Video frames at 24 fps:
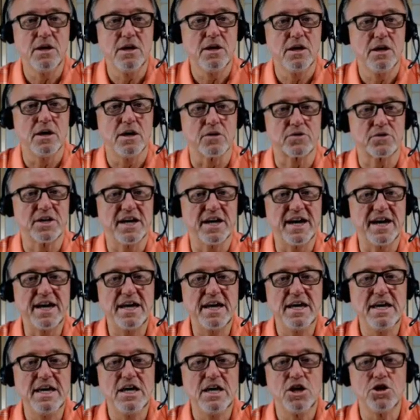Okay,
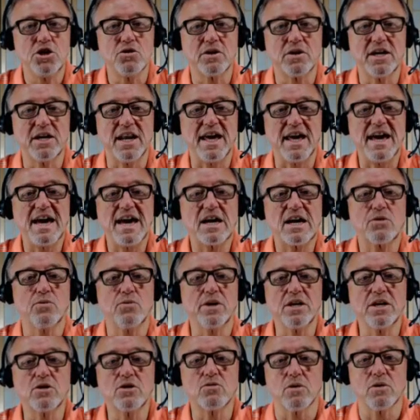you get
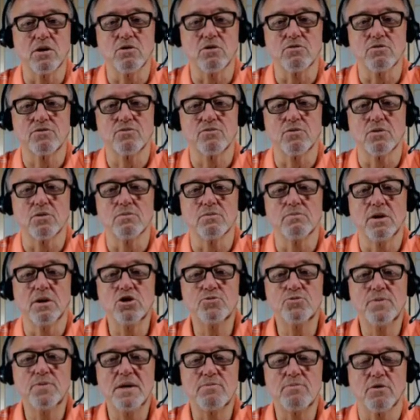equity growth. Well,
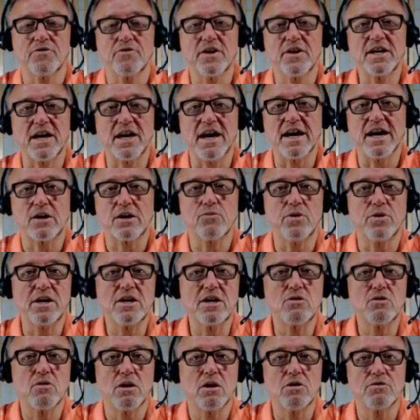most people think equity
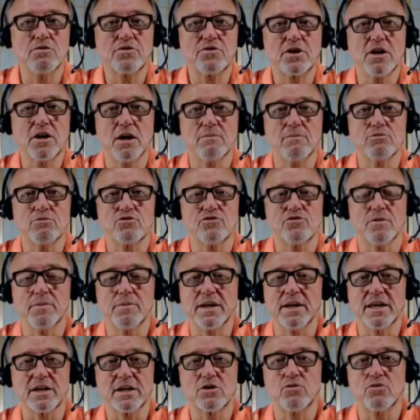growth comes from an
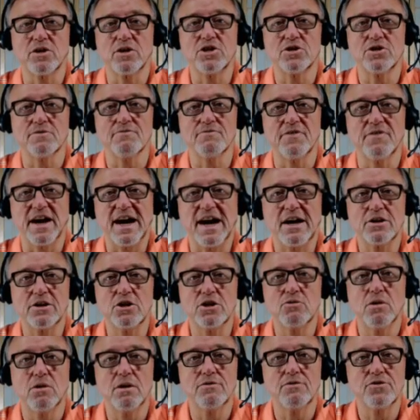increase in
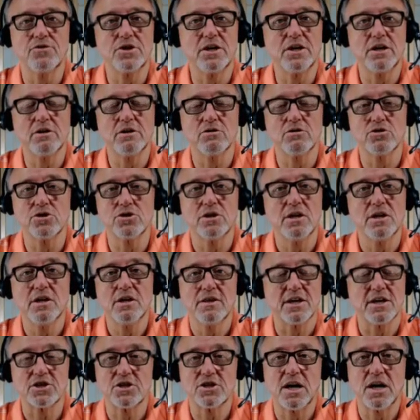value over the years.
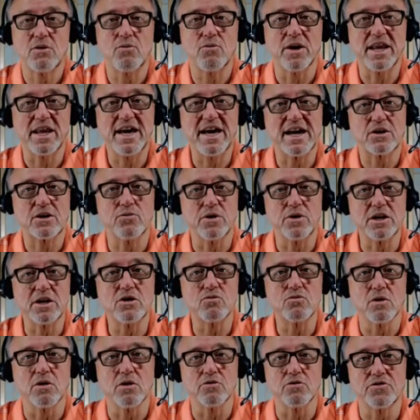That's not what equity
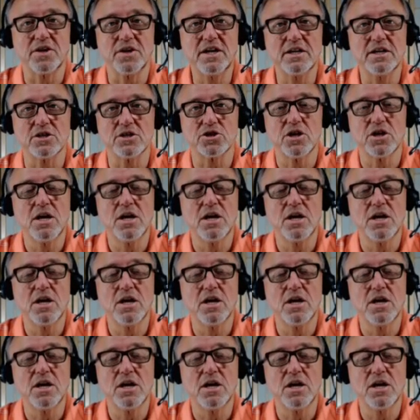growth is.